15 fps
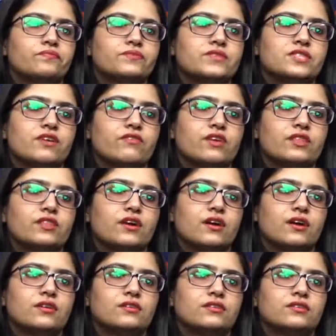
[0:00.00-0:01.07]

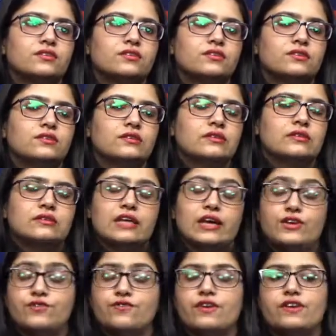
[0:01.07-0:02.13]
Savita.
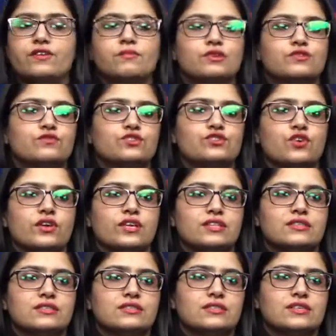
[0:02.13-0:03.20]
Thank you very much for joining
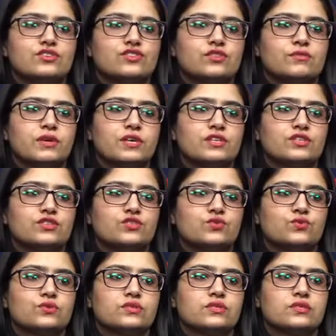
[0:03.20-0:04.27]
this session, my dear
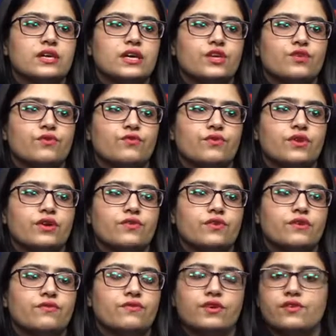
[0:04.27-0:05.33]
students. Thank you
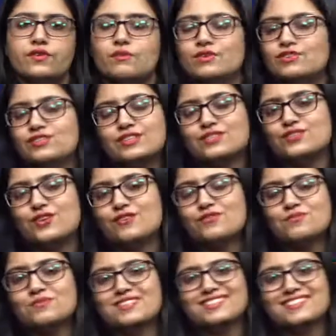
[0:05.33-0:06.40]
very, very much. That's all
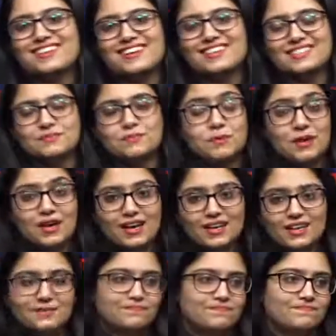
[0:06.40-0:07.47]
from this class.
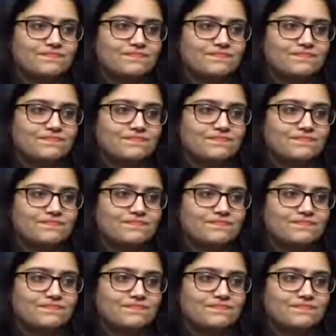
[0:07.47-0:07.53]
Bye-bye.